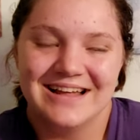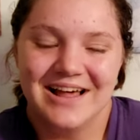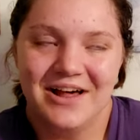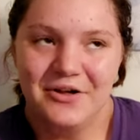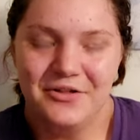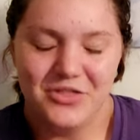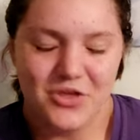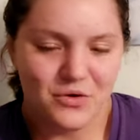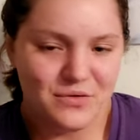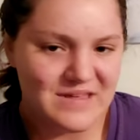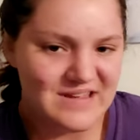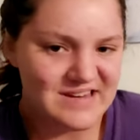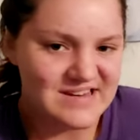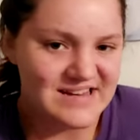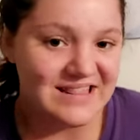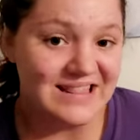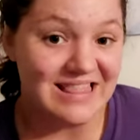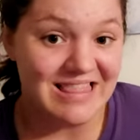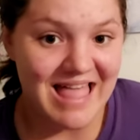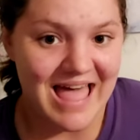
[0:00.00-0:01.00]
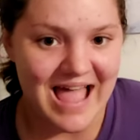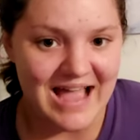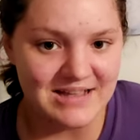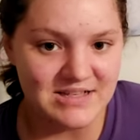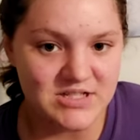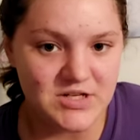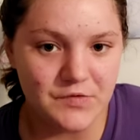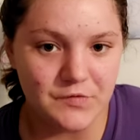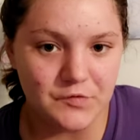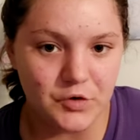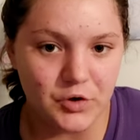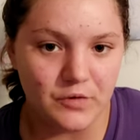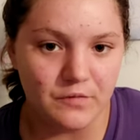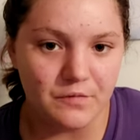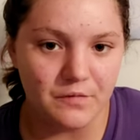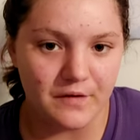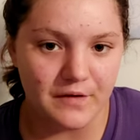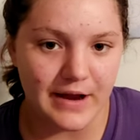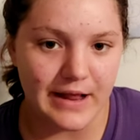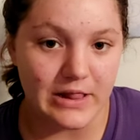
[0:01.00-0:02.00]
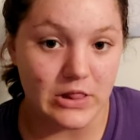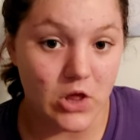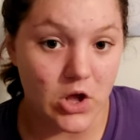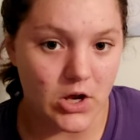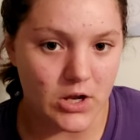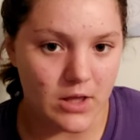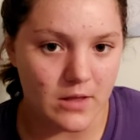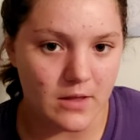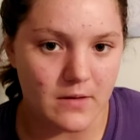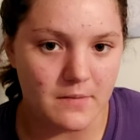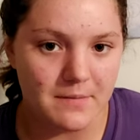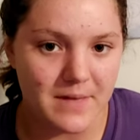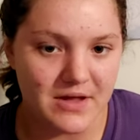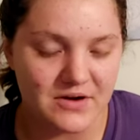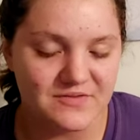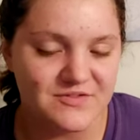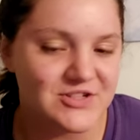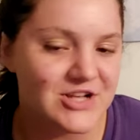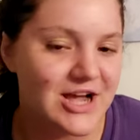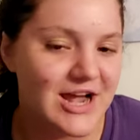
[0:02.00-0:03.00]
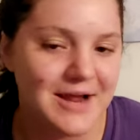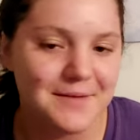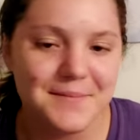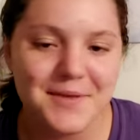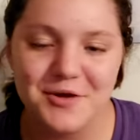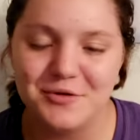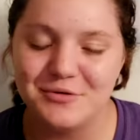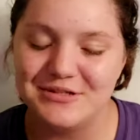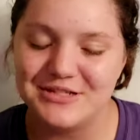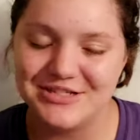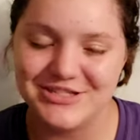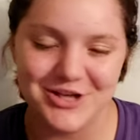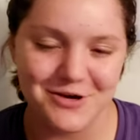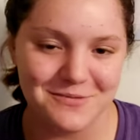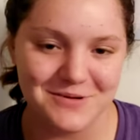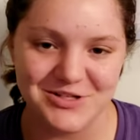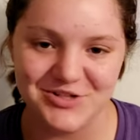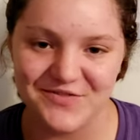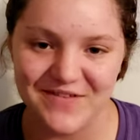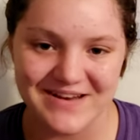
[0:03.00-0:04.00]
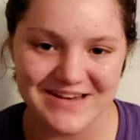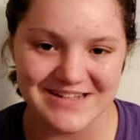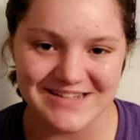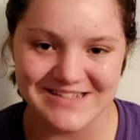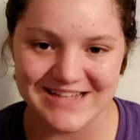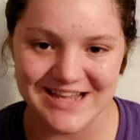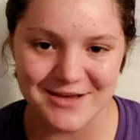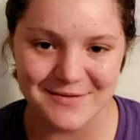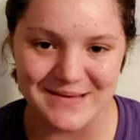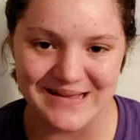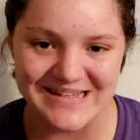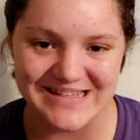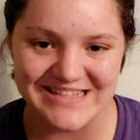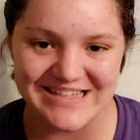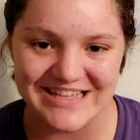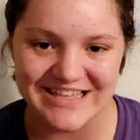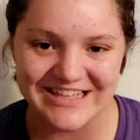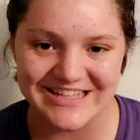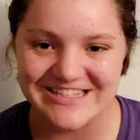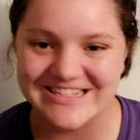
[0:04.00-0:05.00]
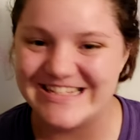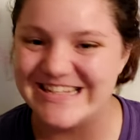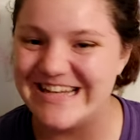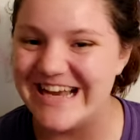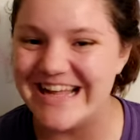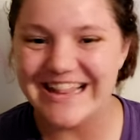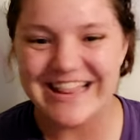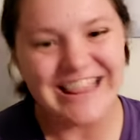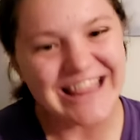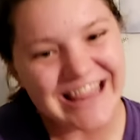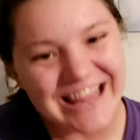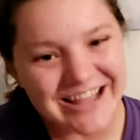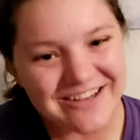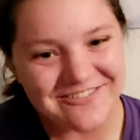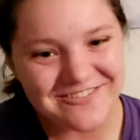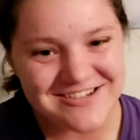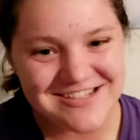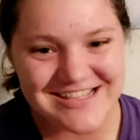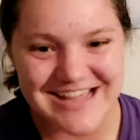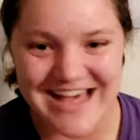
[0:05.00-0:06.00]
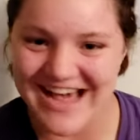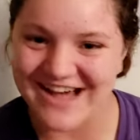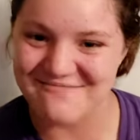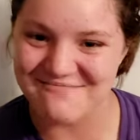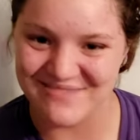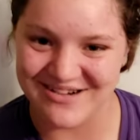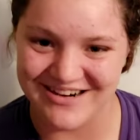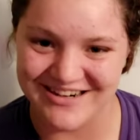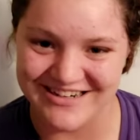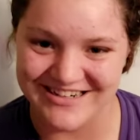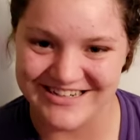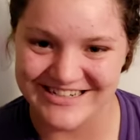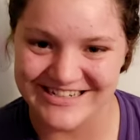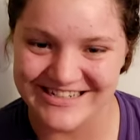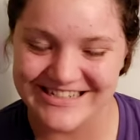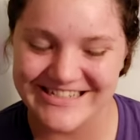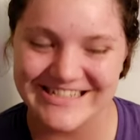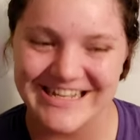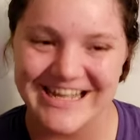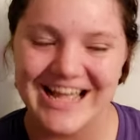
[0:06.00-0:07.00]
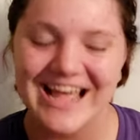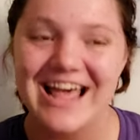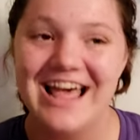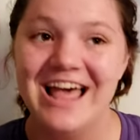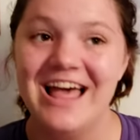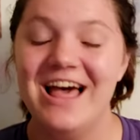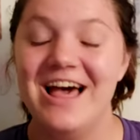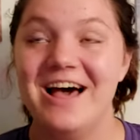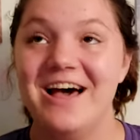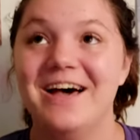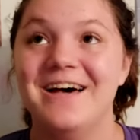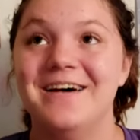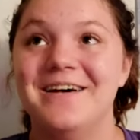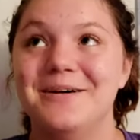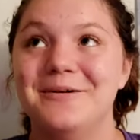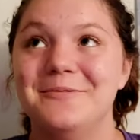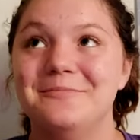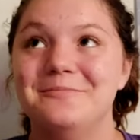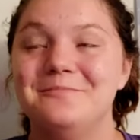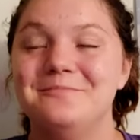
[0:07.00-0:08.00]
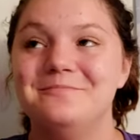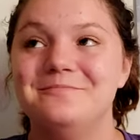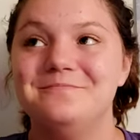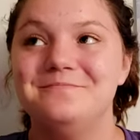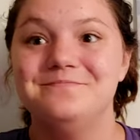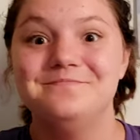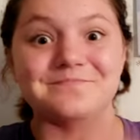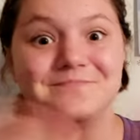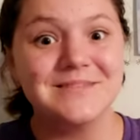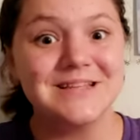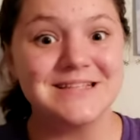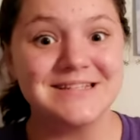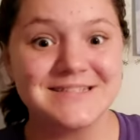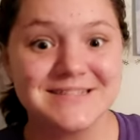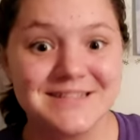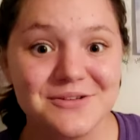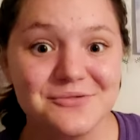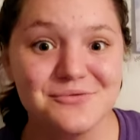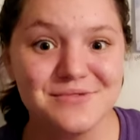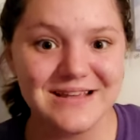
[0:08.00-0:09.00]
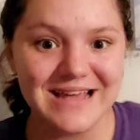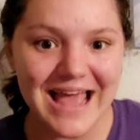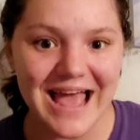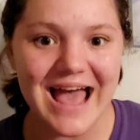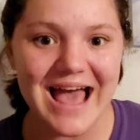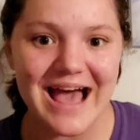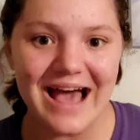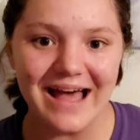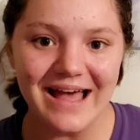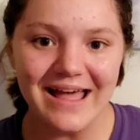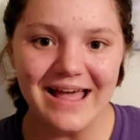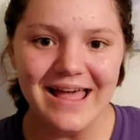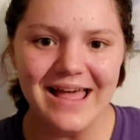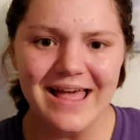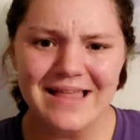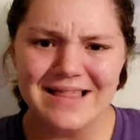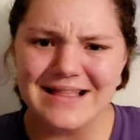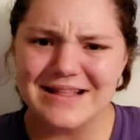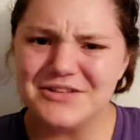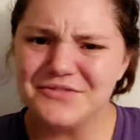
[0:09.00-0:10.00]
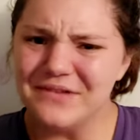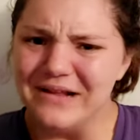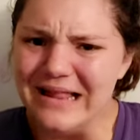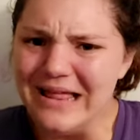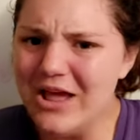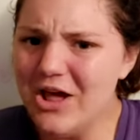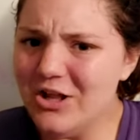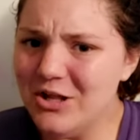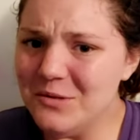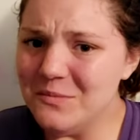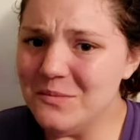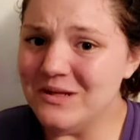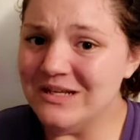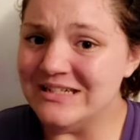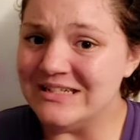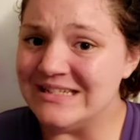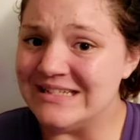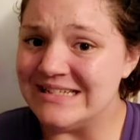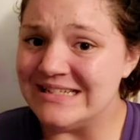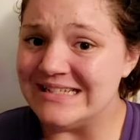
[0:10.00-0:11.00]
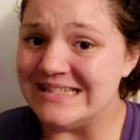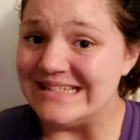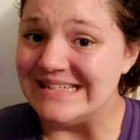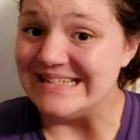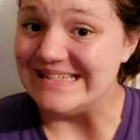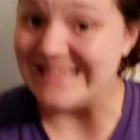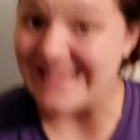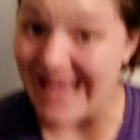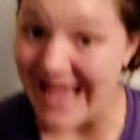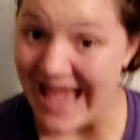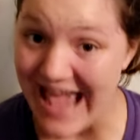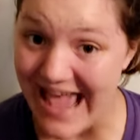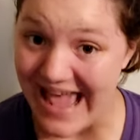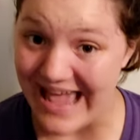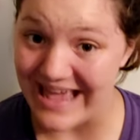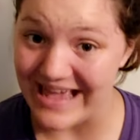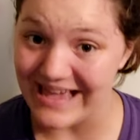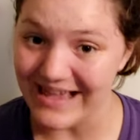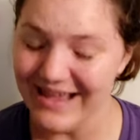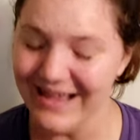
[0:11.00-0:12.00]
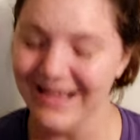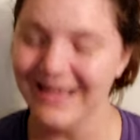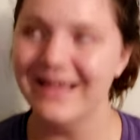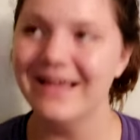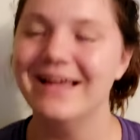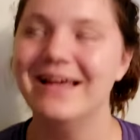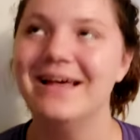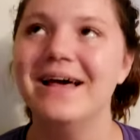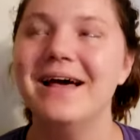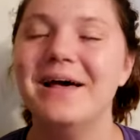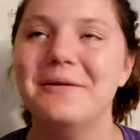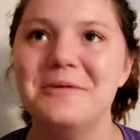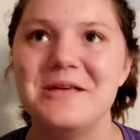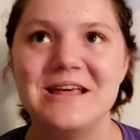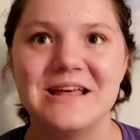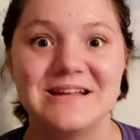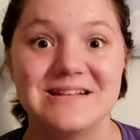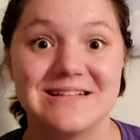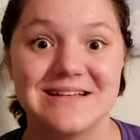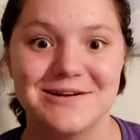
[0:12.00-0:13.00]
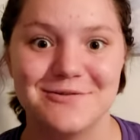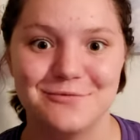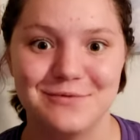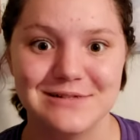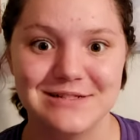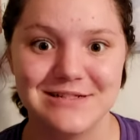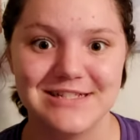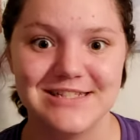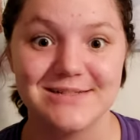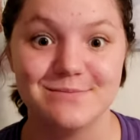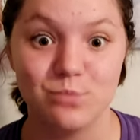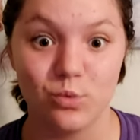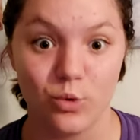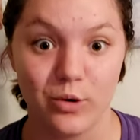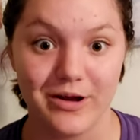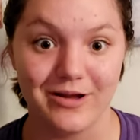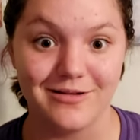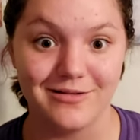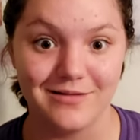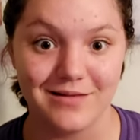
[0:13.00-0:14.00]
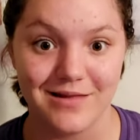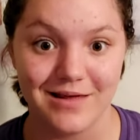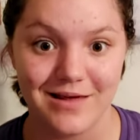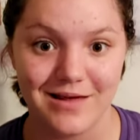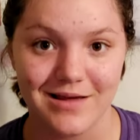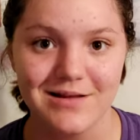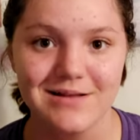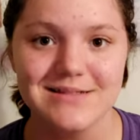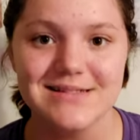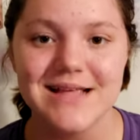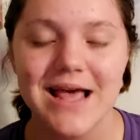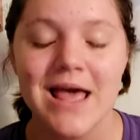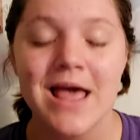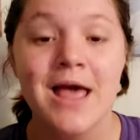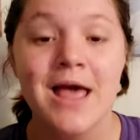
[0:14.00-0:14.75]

although that didn't last for a very long amount of time, it was so much fun to see them as kids and I loved that part. Um so yeah, that's really all I'm gonna say uh, because I don't want to spoil things.